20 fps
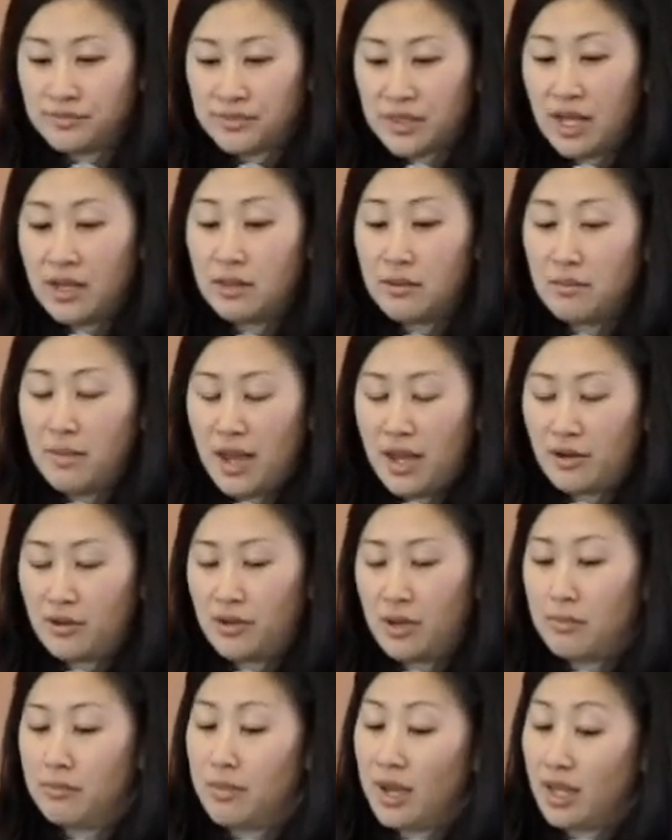in the manner
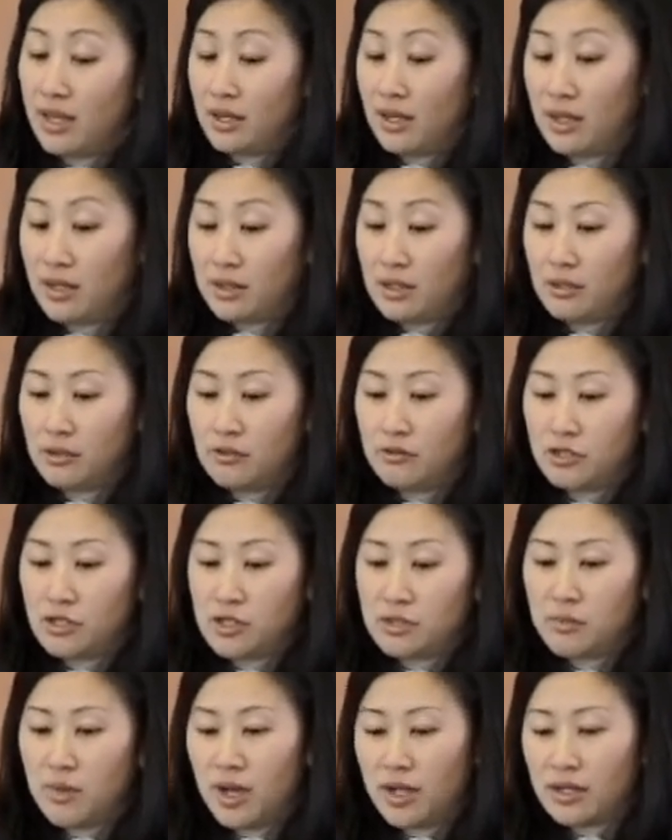that mainline
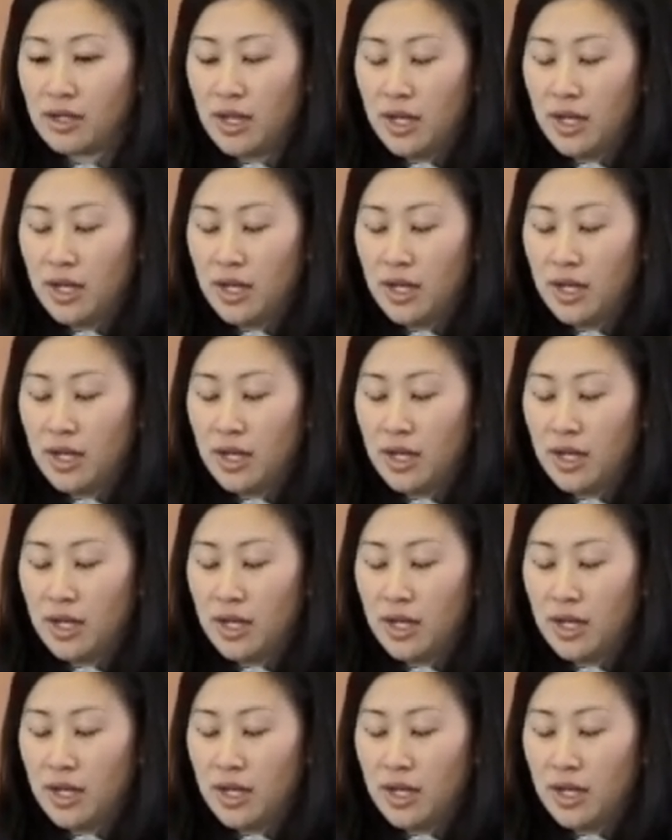theologians might.